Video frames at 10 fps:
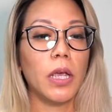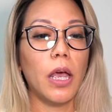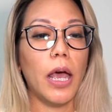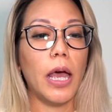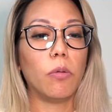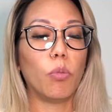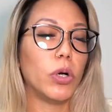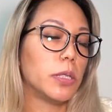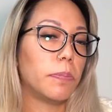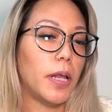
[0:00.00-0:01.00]
and
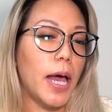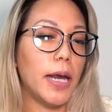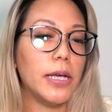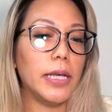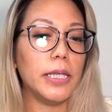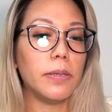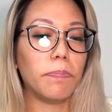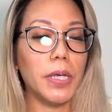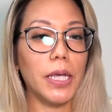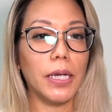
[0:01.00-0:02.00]
which planet is
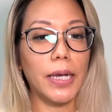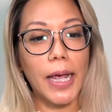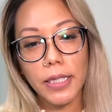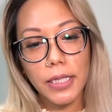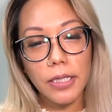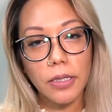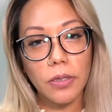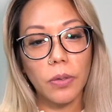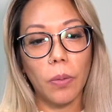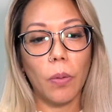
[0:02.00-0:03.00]
being next
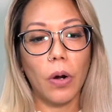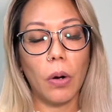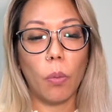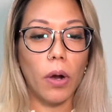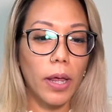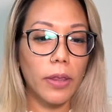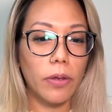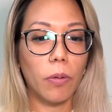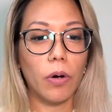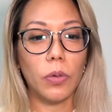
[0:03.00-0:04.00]
to or with
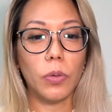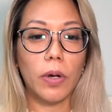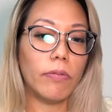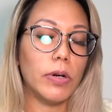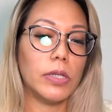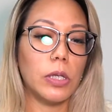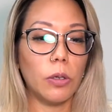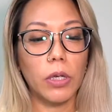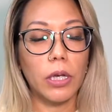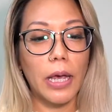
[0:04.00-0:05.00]
or whoever is
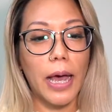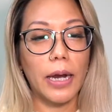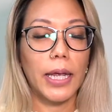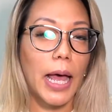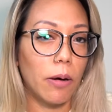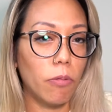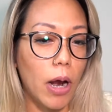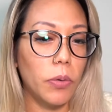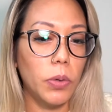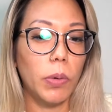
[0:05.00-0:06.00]
looking at
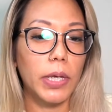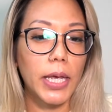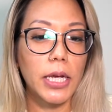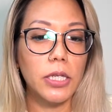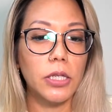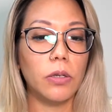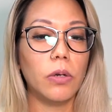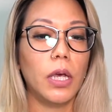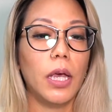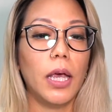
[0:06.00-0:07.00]
Rahu and Ketu,
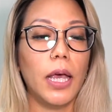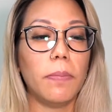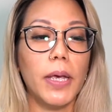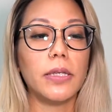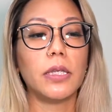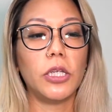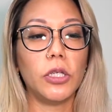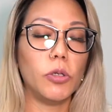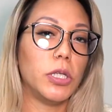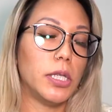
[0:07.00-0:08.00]
it makes a
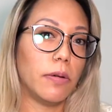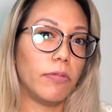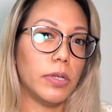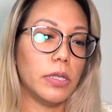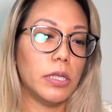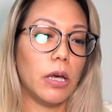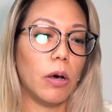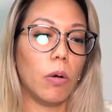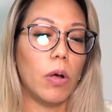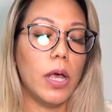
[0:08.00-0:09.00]
huge difference.
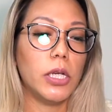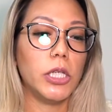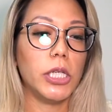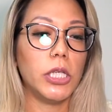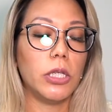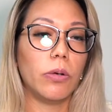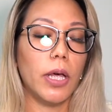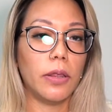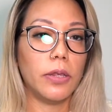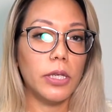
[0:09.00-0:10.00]
So just know
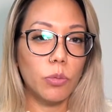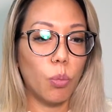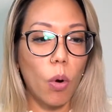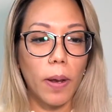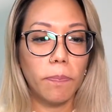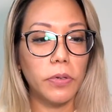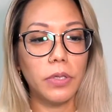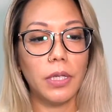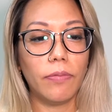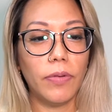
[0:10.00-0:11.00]
that this one
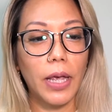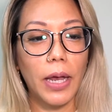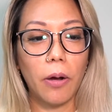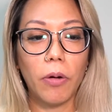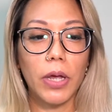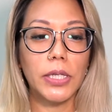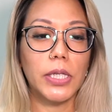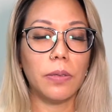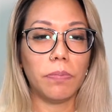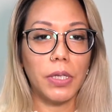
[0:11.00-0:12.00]
specific area
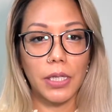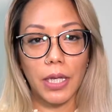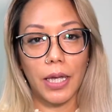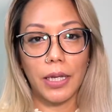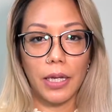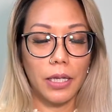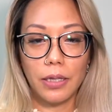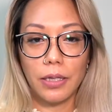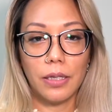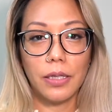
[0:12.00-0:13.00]
doesn't mean that
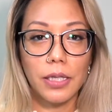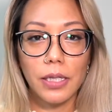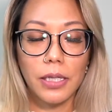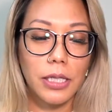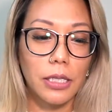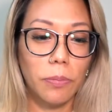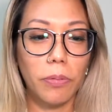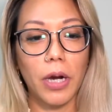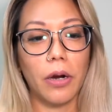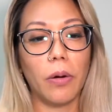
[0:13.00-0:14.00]
this is a deal
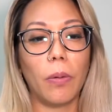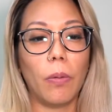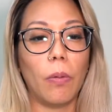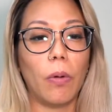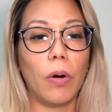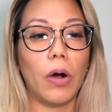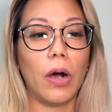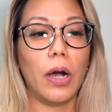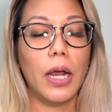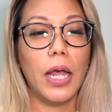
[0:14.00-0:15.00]
breaker
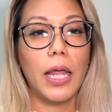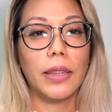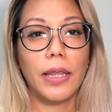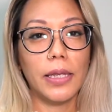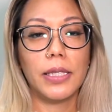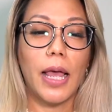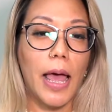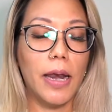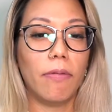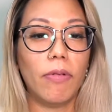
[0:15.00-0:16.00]
or that's the
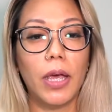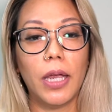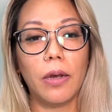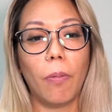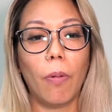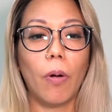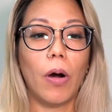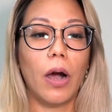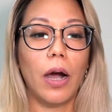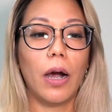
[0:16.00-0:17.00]
end of it
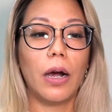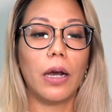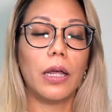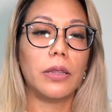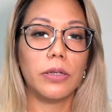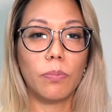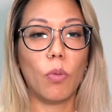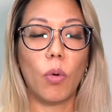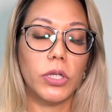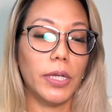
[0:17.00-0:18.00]
or there's
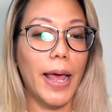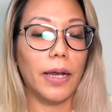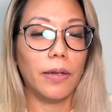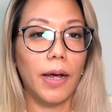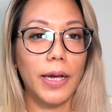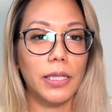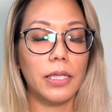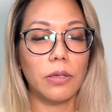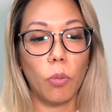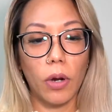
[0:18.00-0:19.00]
more to
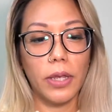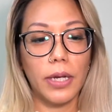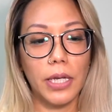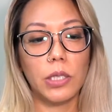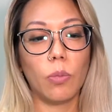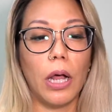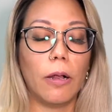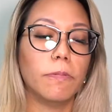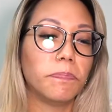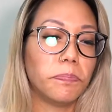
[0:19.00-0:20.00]
analyze with it as
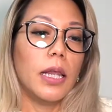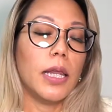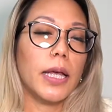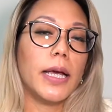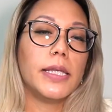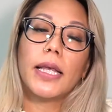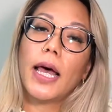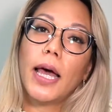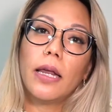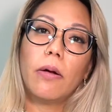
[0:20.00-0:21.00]
well. Like I
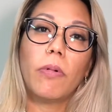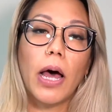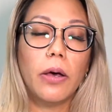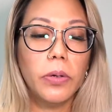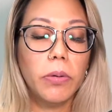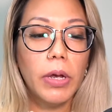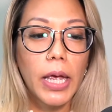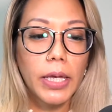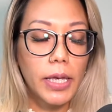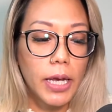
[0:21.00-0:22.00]
said, Rahu
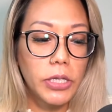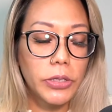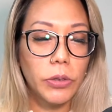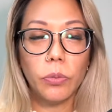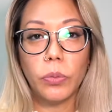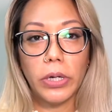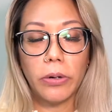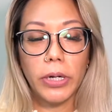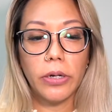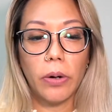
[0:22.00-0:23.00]
and Ketu, we
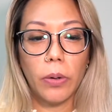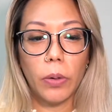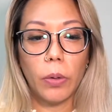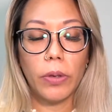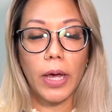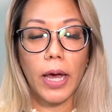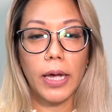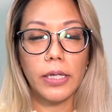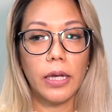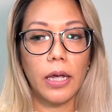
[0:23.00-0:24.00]
already know
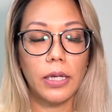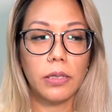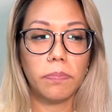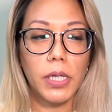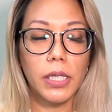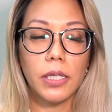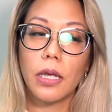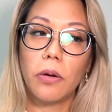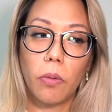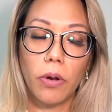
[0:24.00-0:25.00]
that it means
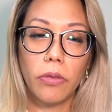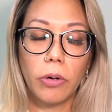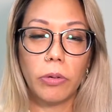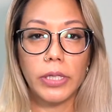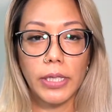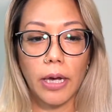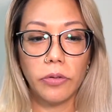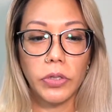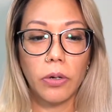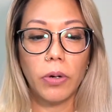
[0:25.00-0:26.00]
north node and south
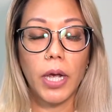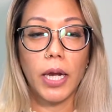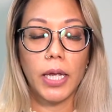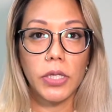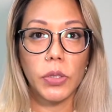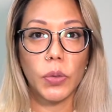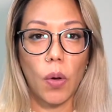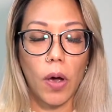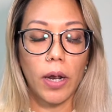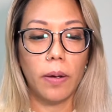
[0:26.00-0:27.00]
node, and it's
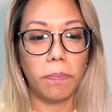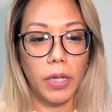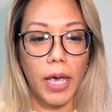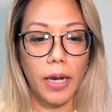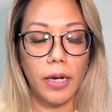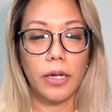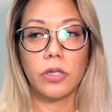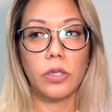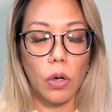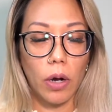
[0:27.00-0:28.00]
not a planet,
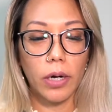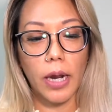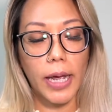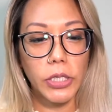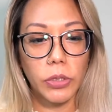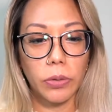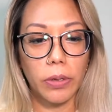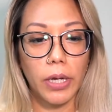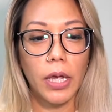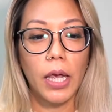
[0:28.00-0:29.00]
it's not an
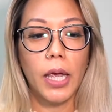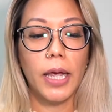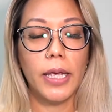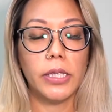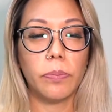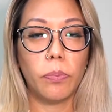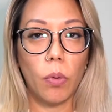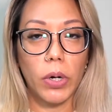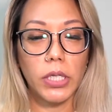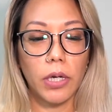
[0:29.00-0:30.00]
asteroid, it's a
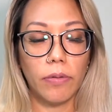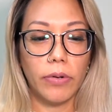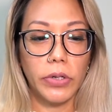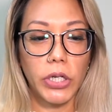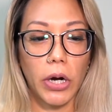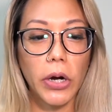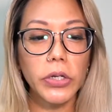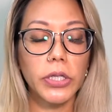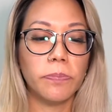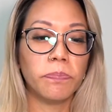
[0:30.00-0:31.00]
point of a
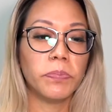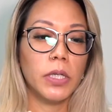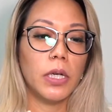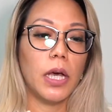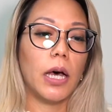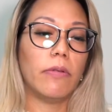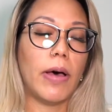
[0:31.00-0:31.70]
chart of